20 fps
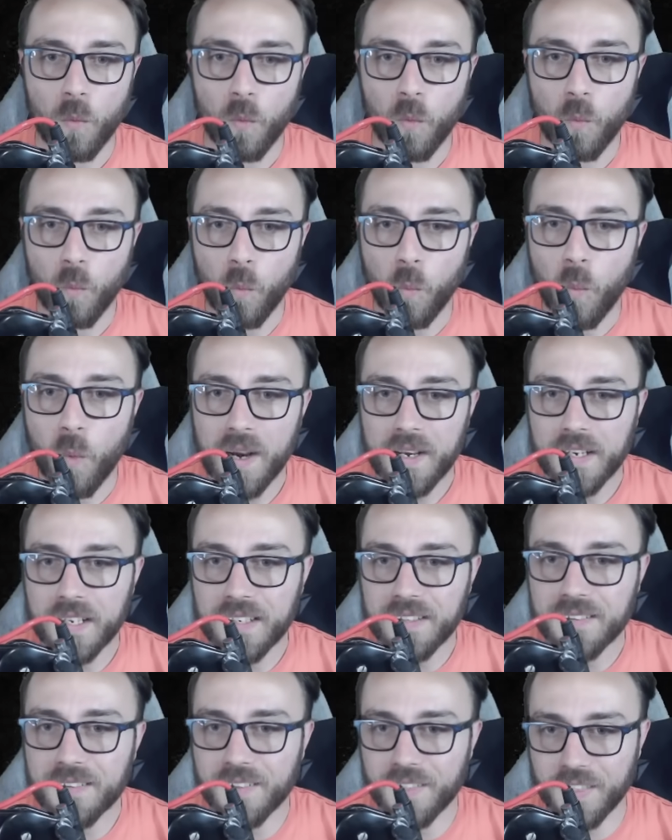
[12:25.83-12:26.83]
what
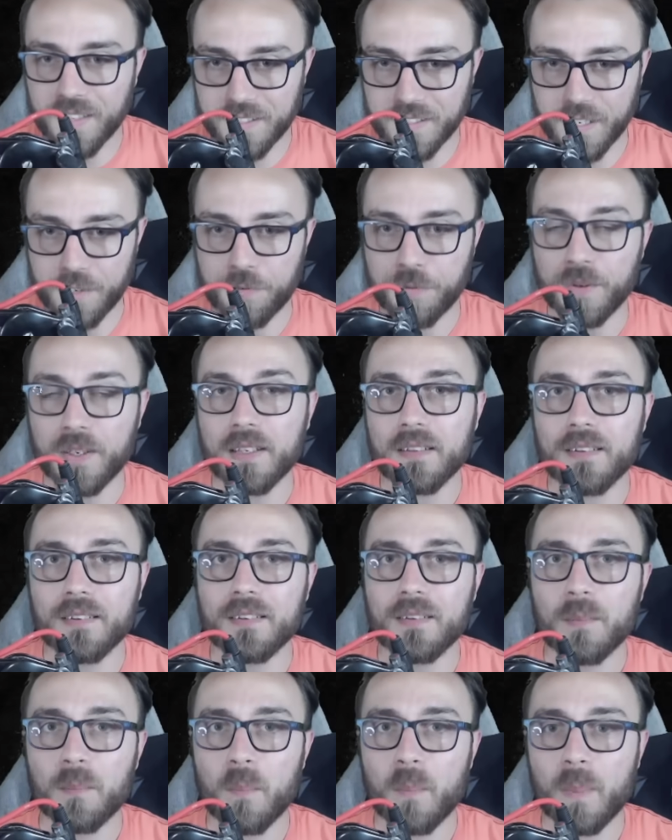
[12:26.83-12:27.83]
is the
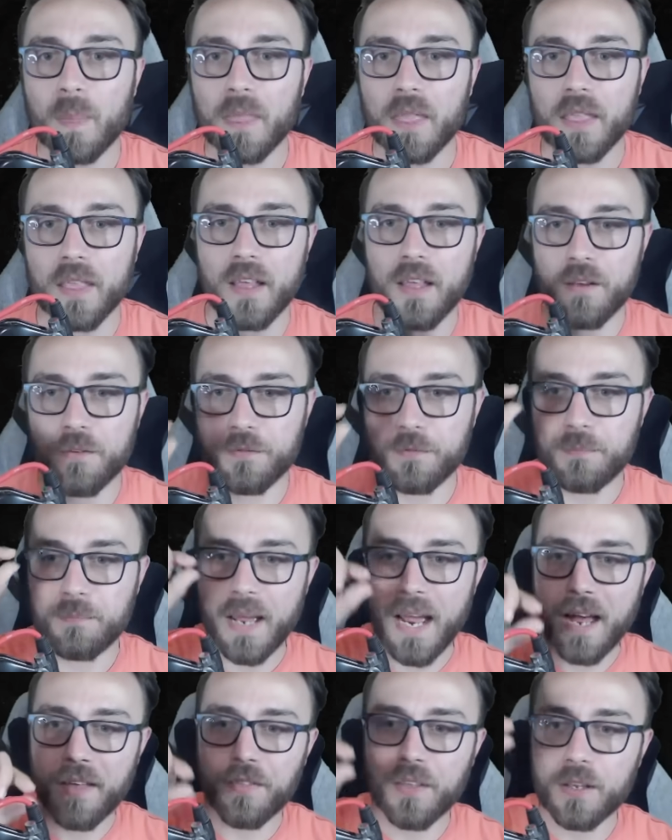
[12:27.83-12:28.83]
difference if
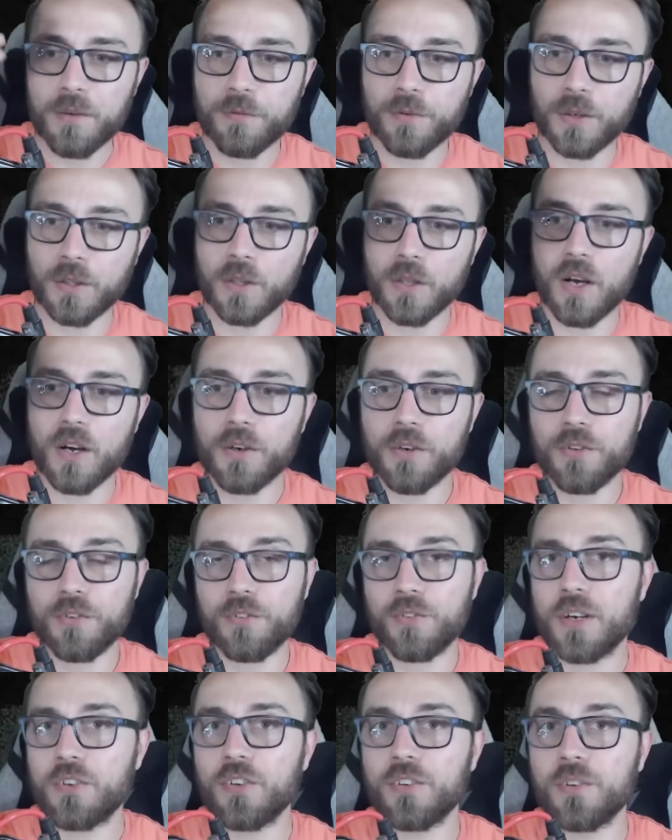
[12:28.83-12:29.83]
padding for longer
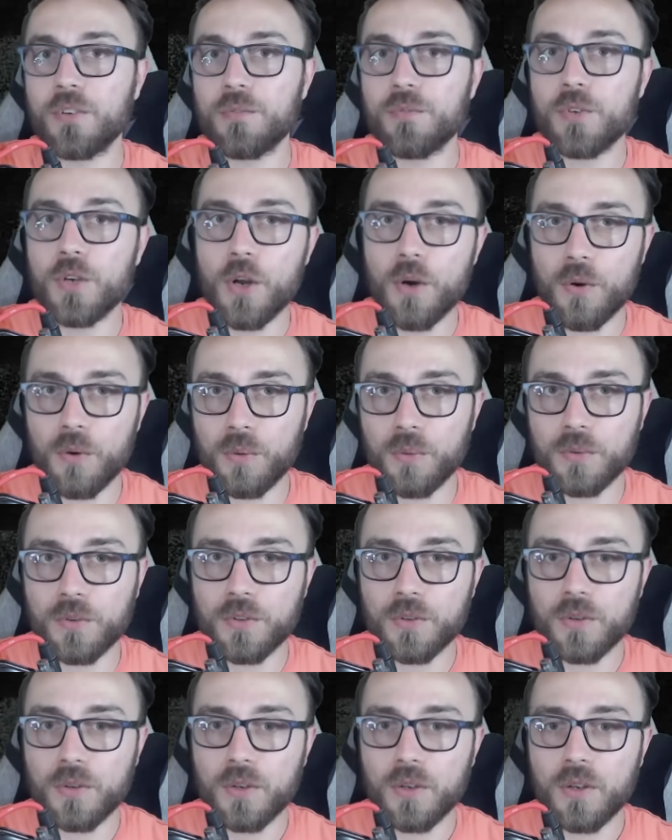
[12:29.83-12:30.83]
stretches of
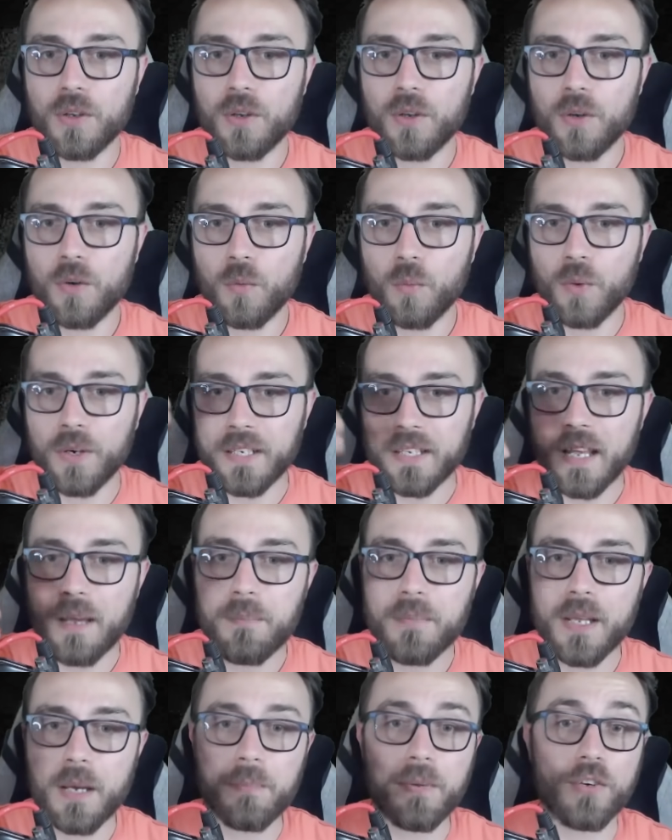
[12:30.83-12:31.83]
nodes would get
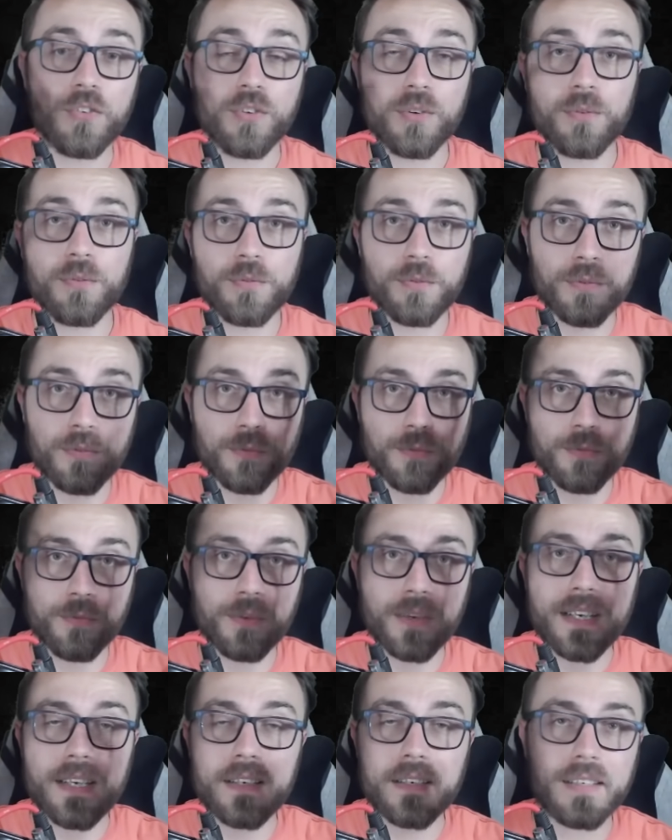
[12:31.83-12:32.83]
me a bunch of
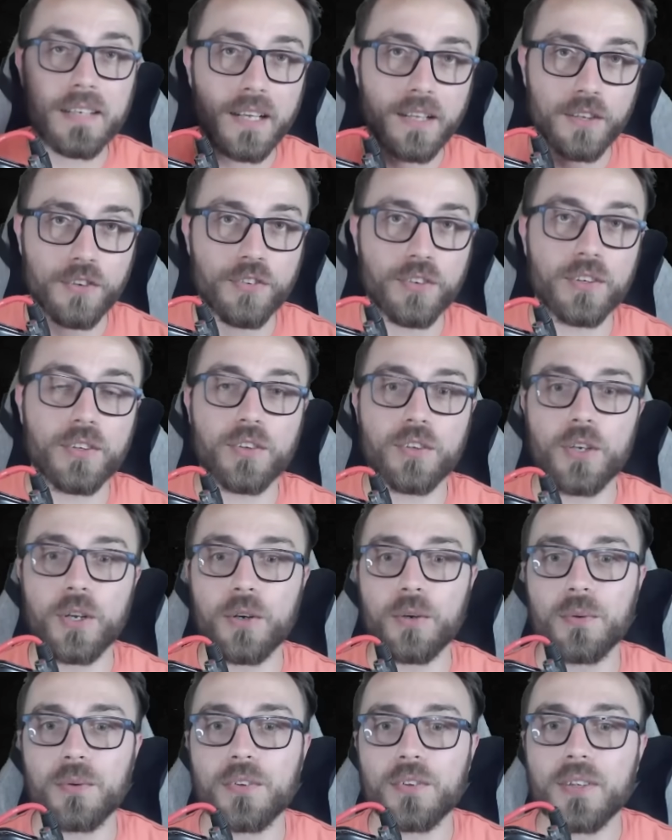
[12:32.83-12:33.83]
free intelligence
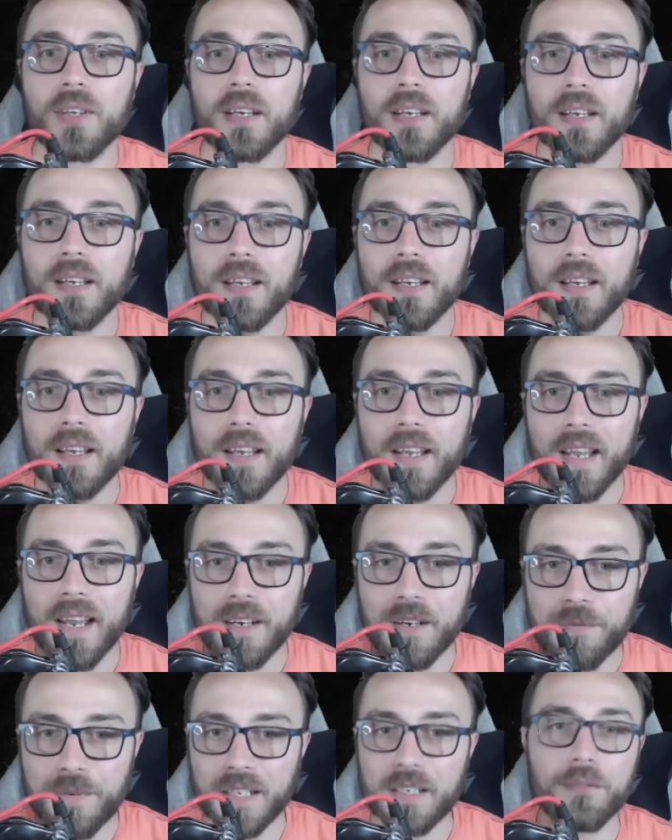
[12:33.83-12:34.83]
nodes and
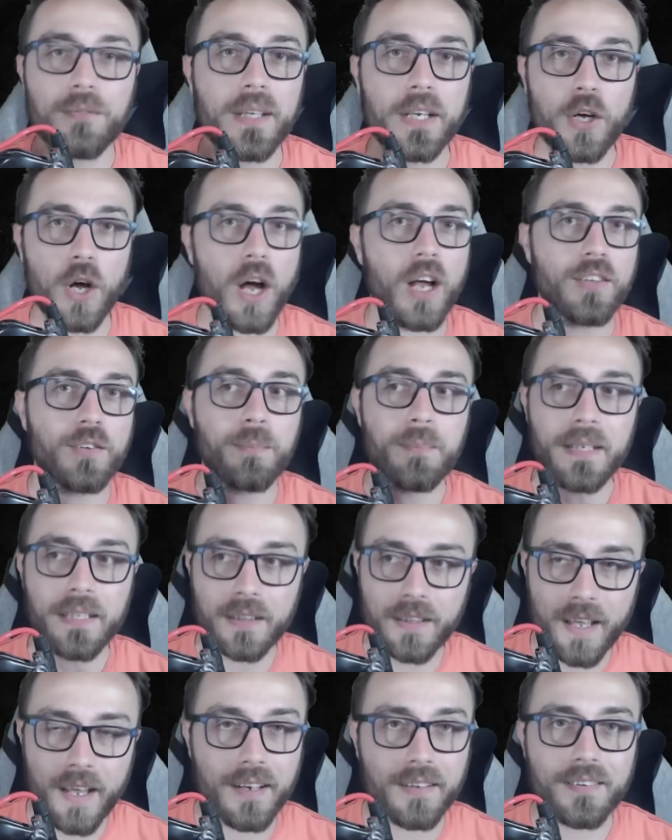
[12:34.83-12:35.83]
effectively cost me
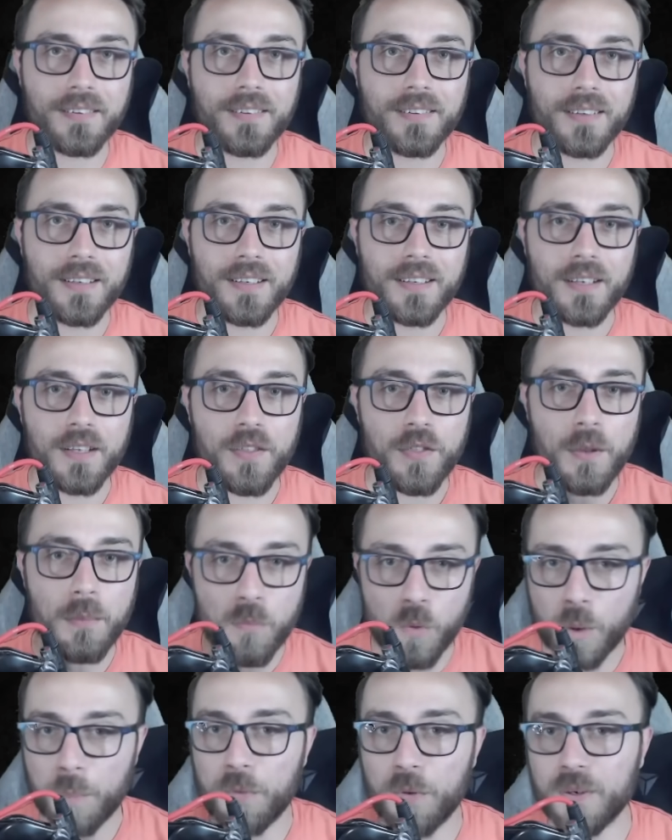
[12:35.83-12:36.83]
less? The
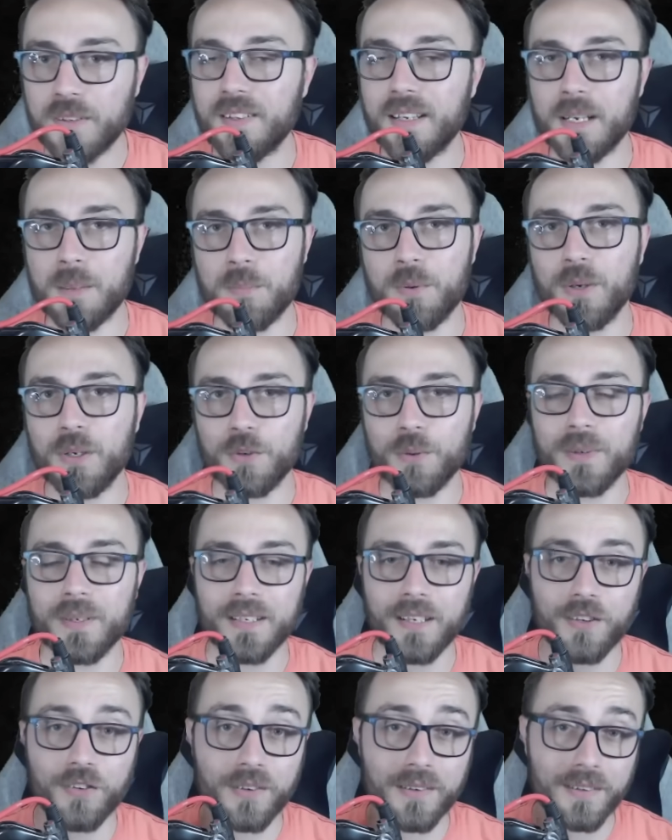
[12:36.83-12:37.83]
more points I can put into
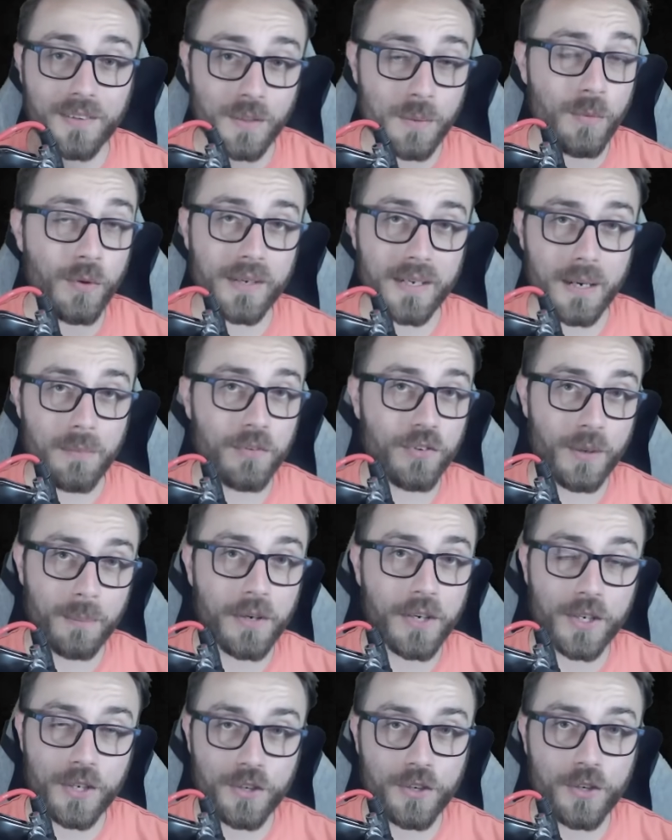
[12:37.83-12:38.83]
intelligence, the more damage I'm
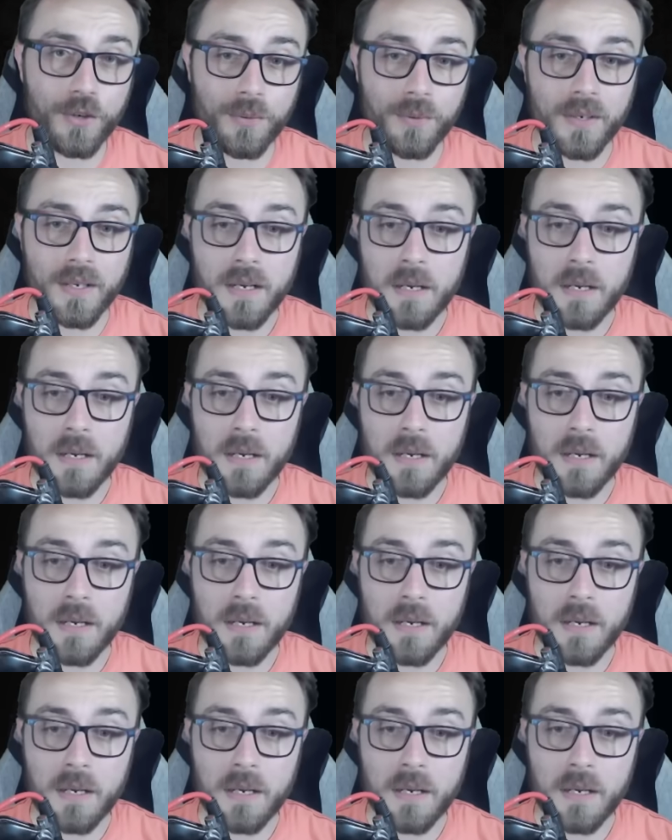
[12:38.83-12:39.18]
going to do.